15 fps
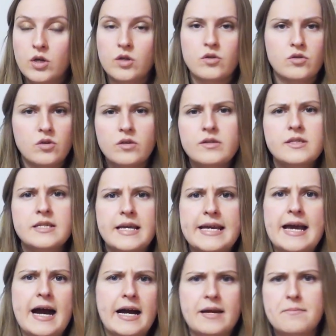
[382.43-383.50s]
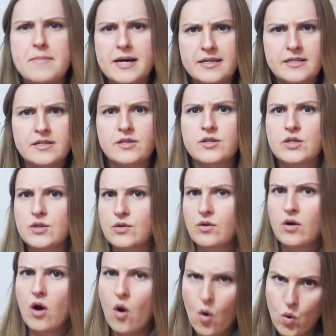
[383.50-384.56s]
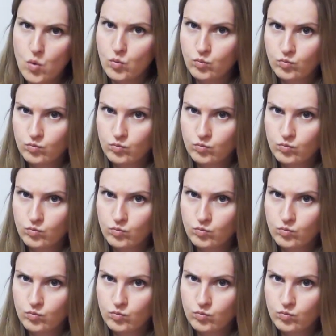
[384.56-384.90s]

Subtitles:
You don't say I must to go.